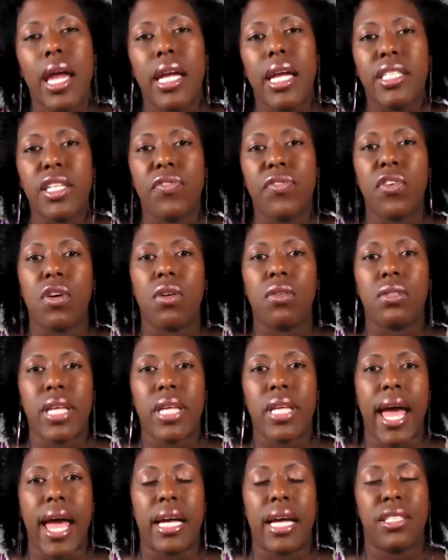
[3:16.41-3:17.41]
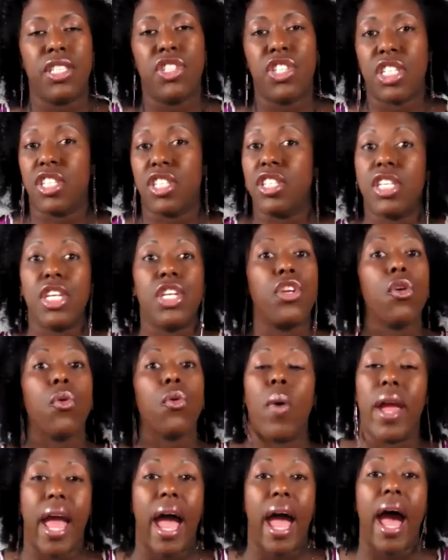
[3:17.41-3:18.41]
a difficult task to just see
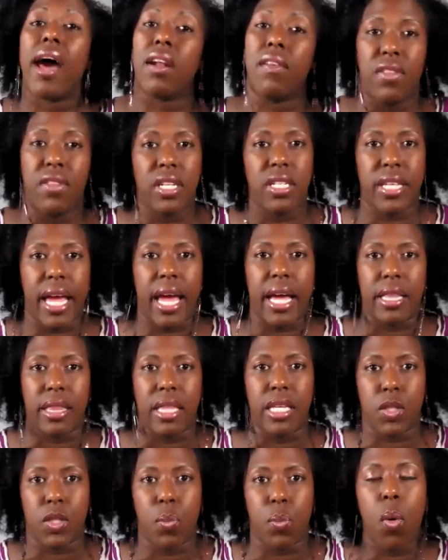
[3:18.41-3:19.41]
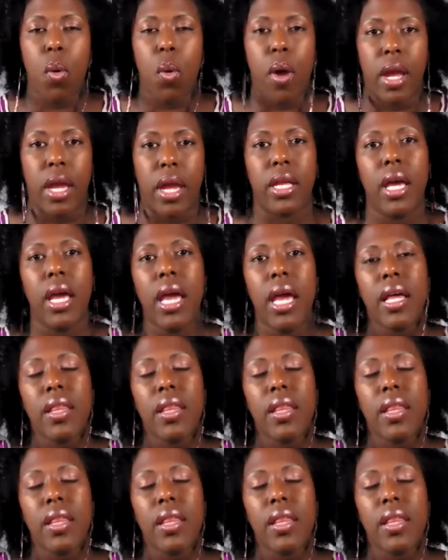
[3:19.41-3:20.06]
your way out of this at this point.